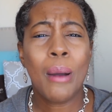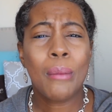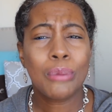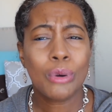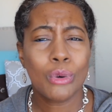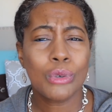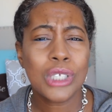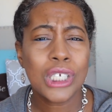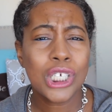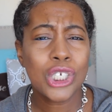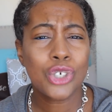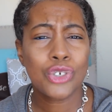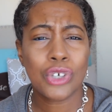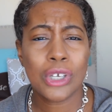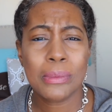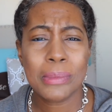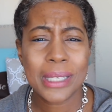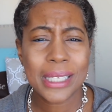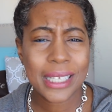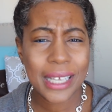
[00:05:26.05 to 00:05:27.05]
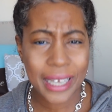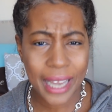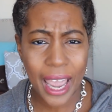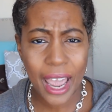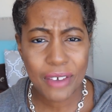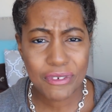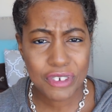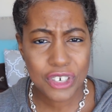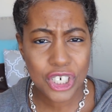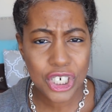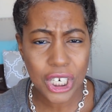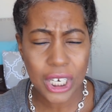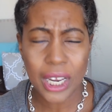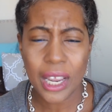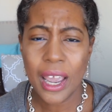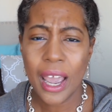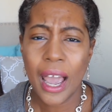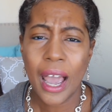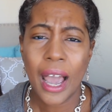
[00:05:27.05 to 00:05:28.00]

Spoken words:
protein treatments like Apogee.